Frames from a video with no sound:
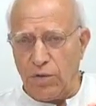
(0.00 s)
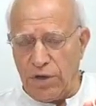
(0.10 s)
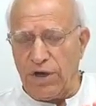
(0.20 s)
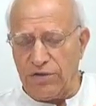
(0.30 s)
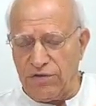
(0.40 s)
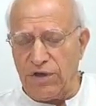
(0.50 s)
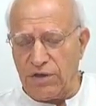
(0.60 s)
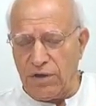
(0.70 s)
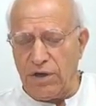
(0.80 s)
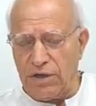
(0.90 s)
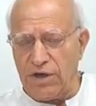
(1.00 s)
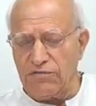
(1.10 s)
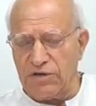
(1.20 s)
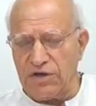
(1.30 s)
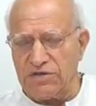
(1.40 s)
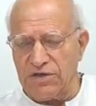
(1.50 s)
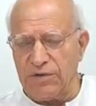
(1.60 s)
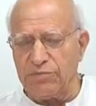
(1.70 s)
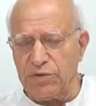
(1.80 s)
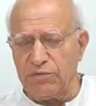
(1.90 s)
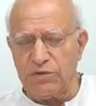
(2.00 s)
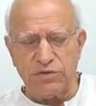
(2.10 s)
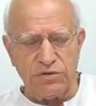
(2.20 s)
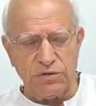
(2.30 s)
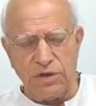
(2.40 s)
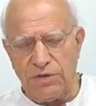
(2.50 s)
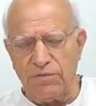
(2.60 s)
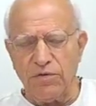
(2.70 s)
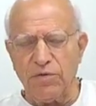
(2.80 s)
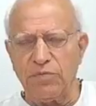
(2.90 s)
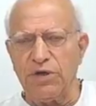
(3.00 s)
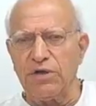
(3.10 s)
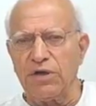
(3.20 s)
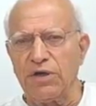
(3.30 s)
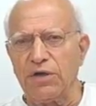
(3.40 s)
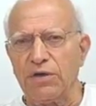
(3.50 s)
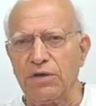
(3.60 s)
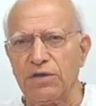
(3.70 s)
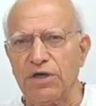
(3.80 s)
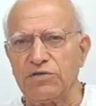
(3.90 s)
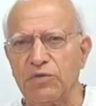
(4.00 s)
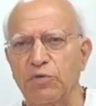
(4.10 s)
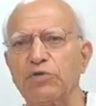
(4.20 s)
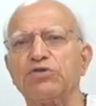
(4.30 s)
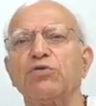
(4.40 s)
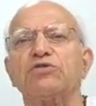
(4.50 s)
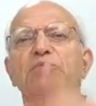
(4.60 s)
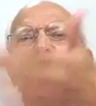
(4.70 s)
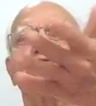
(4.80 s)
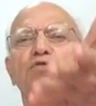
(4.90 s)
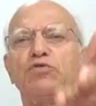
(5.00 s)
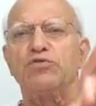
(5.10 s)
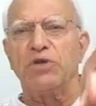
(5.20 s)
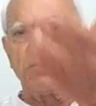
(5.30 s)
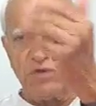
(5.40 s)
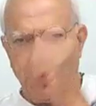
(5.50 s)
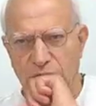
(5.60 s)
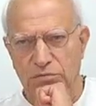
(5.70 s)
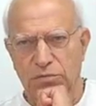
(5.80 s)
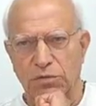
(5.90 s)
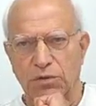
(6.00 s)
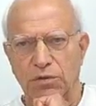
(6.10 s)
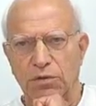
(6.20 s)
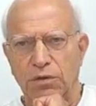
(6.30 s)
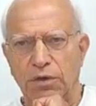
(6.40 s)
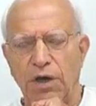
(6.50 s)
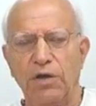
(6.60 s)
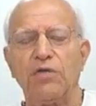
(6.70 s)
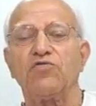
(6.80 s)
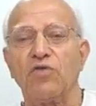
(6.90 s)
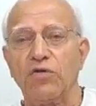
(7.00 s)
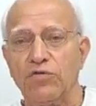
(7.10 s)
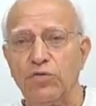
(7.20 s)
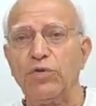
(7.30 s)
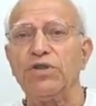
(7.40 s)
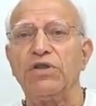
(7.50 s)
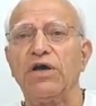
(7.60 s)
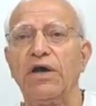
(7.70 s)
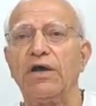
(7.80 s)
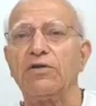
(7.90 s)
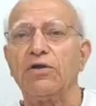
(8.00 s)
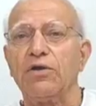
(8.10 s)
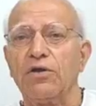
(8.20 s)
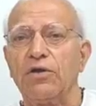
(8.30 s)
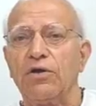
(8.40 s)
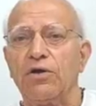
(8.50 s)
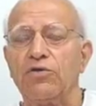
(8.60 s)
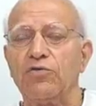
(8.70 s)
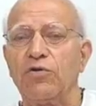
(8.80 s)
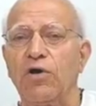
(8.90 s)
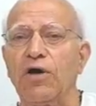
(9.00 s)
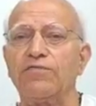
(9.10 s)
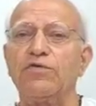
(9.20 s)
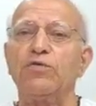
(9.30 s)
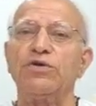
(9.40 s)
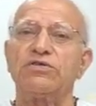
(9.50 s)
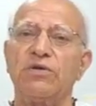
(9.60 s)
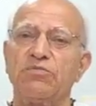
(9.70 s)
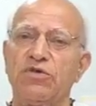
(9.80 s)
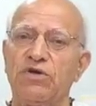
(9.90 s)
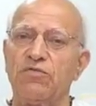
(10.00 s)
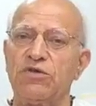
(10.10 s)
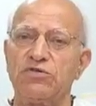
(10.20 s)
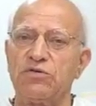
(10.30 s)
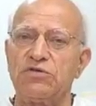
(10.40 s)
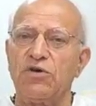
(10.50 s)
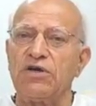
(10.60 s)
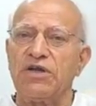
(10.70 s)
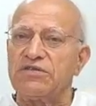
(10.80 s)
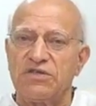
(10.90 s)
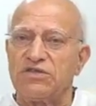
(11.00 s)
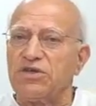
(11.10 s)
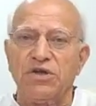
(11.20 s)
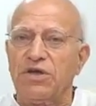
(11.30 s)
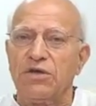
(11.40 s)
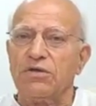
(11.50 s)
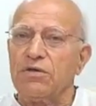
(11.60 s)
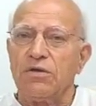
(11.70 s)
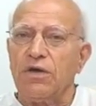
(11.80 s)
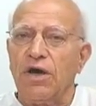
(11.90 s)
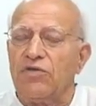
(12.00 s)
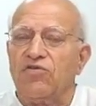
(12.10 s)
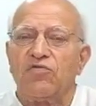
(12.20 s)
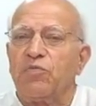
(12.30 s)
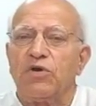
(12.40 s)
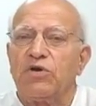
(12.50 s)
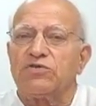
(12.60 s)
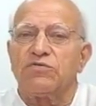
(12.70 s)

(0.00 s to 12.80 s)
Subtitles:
I think I gave that example, which I would repeat again, that suppose you are supposed to do something, and instead of doing that, you're off doing something which is not necessary, and just because